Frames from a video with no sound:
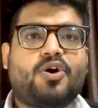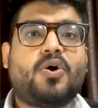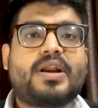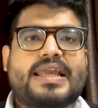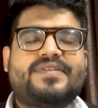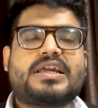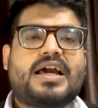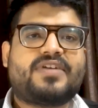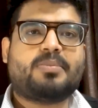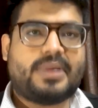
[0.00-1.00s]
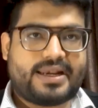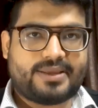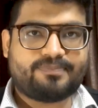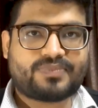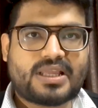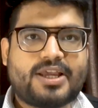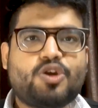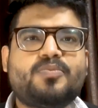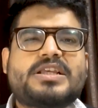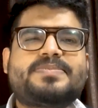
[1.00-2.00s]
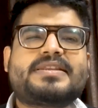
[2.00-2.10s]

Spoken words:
or giving away money. You must be